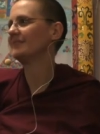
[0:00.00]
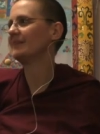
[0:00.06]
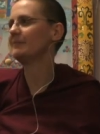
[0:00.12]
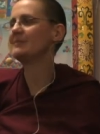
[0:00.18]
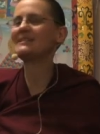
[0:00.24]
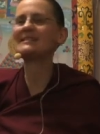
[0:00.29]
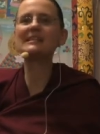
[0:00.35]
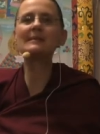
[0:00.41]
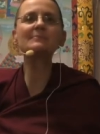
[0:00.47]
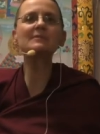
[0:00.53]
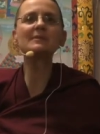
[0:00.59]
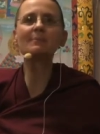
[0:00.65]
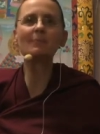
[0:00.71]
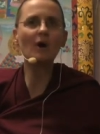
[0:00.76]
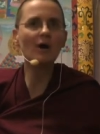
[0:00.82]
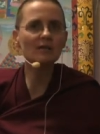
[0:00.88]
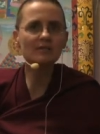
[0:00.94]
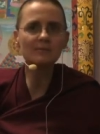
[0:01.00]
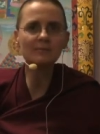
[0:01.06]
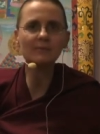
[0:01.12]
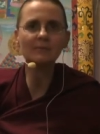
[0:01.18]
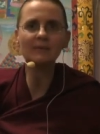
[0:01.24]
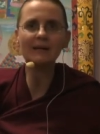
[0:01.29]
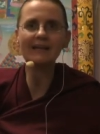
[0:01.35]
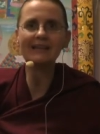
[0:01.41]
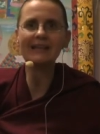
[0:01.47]
I mean, it seems impossible
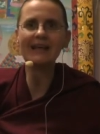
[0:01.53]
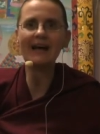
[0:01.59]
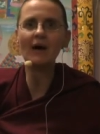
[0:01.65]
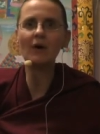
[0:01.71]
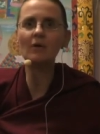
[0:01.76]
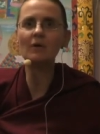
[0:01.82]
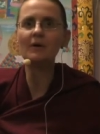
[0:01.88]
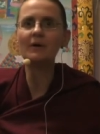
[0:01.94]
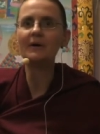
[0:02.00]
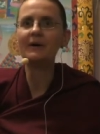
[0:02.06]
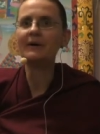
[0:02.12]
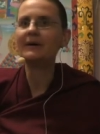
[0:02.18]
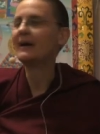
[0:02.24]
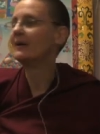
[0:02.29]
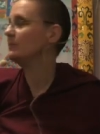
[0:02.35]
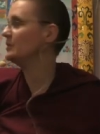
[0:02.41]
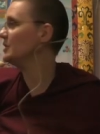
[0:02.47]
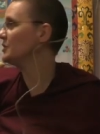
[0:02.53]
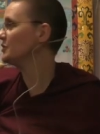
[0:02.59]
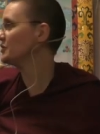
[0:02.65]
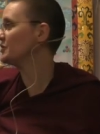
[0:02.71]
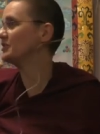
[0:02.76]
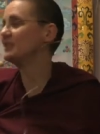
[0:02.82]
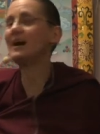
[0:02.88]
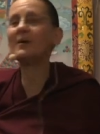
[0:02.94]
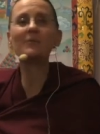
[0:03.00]
right now. And we need to
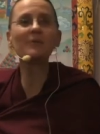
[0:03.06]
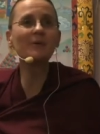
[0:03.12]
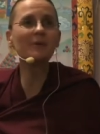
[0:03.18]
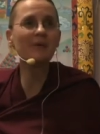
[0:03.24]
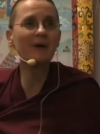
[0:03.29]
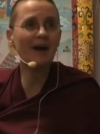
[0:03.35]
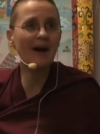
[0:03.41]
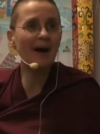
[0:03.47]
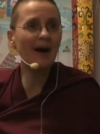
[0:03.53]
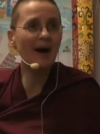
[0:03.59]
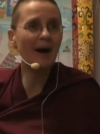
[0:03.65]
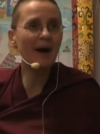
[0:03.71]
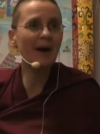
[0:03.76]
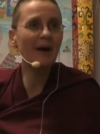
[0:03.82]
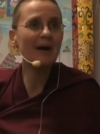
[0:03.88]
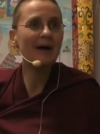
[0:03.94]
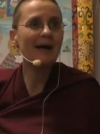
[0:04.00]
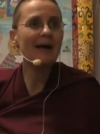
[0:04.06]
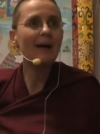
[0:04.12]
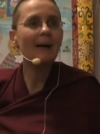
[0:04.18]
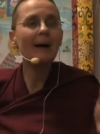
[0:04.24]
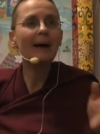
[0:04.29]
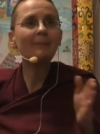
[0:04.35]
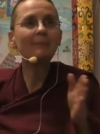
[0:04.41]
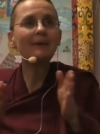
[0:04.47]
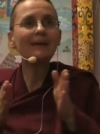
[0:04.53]
start where we are
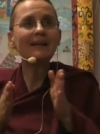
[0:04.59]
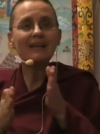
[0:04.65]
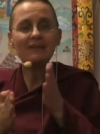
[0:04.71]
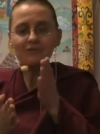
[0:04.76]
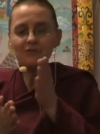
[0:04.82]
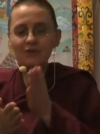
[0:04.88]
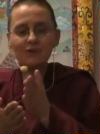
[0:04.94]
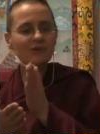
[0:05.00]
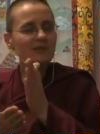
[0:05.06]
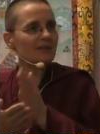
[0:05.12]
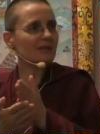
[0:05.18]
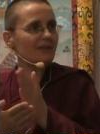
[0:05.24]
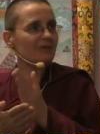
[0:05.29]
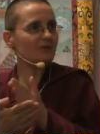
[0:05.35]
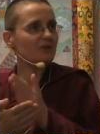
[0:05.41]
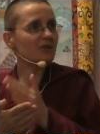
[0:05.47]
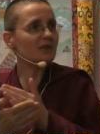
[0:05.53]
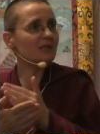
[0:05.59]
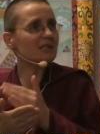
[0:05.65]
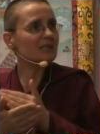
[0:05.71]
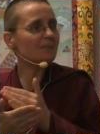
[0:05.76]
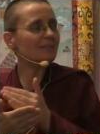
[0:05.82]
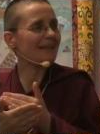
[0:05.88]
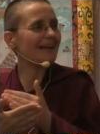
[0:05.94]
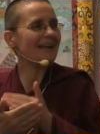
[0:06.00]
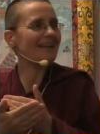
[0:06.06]
but if you if you don't
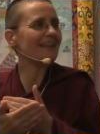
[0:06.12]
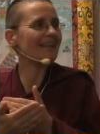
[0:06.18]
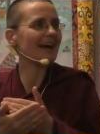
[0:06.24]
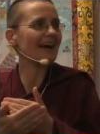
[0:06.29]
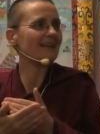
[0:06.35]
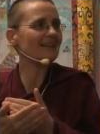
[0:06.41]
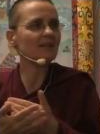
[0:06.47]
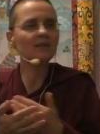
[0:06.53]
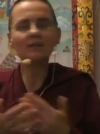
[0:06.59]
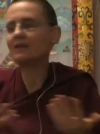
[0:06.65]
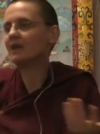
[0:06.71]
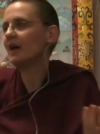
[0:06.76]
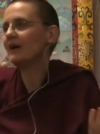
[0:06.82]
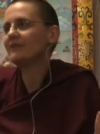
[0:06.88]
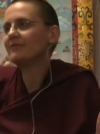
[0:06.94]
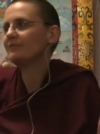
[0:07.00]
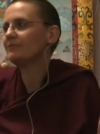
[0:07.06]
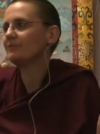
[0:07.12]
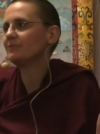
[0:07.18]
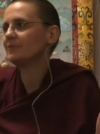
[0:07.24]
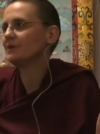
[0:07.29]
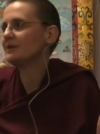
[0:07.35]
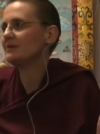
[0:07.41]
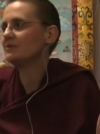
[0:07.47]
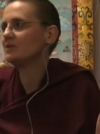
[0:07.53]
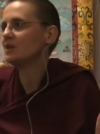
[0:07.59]
explain that, then a lot of what
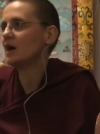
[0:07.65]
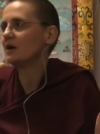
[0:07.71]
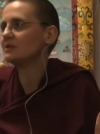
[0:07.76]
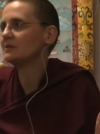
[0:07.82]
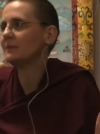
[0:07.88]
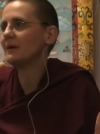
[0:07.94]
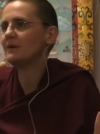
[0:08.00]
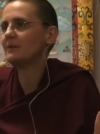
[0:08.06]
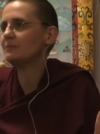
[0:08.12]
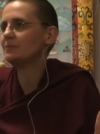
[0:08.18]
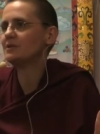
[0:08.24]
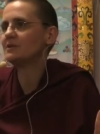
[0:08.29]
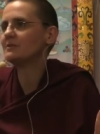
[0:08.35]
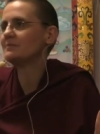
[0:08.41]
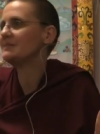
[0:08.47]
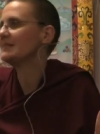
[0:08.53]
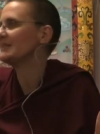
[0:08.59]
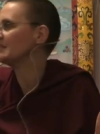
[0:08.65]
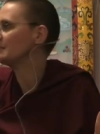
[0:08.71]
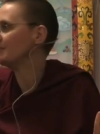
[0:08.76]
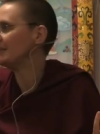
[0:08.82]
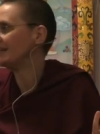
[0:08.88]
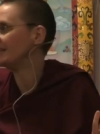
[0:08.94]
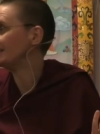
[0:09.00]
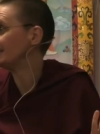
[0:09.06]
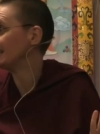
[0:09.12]
it talks mm. about in Buddhism doesn't
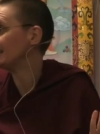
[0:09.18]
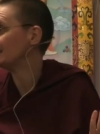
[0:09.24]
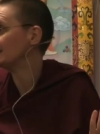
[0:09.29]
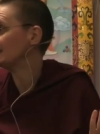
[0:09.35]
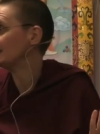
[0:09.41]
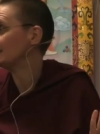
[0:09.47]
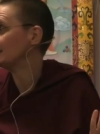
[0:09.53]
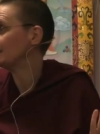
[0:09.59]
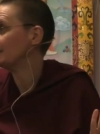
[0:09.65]
make sense.